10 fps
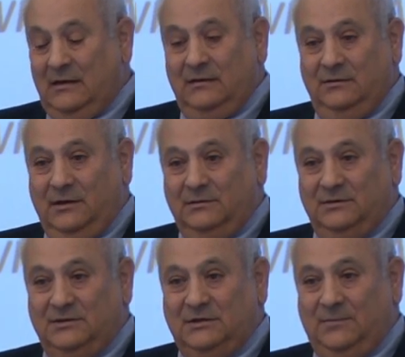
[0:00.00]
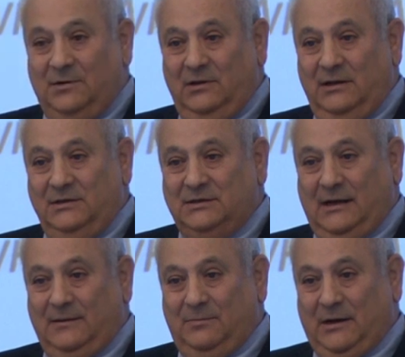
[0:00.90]
you get this typical
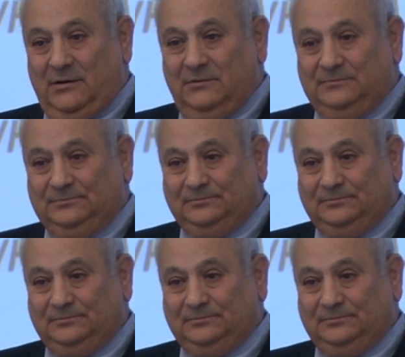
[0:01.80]
haystack pattern.